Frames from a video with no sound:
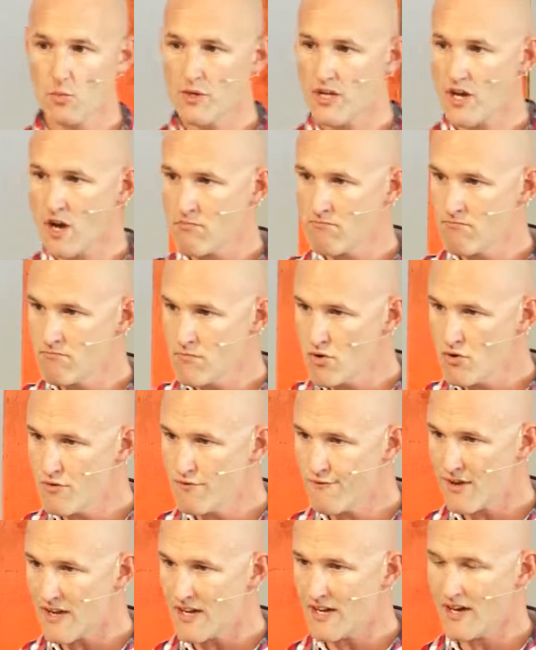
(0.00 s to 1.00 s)
We are
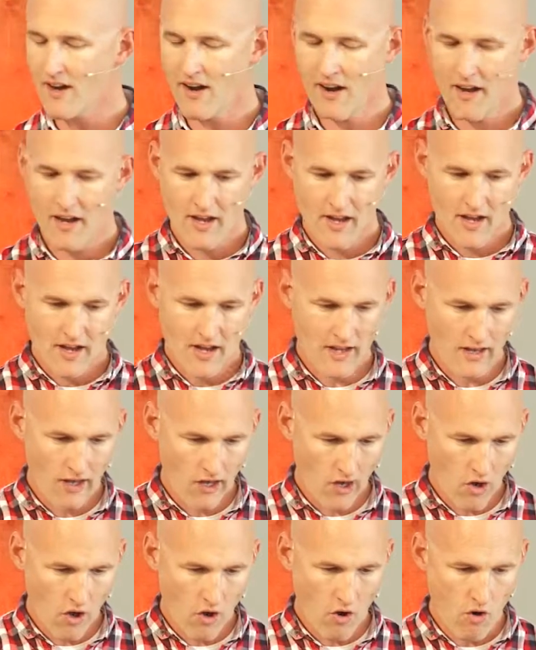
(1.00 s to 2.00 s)
moving
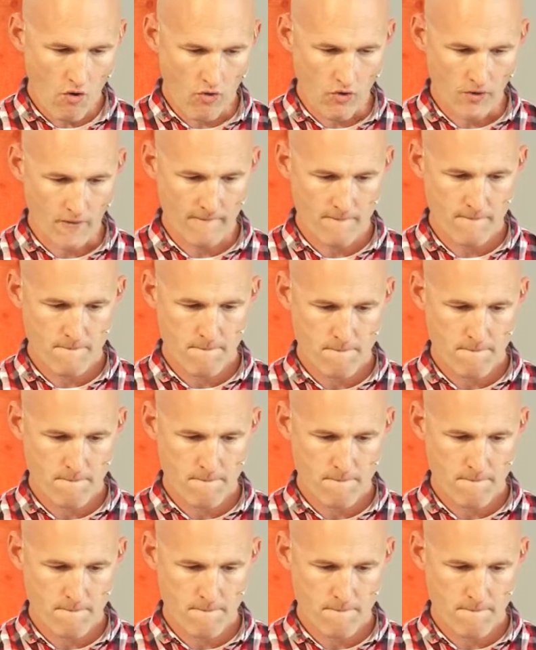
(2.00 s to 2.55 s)
along.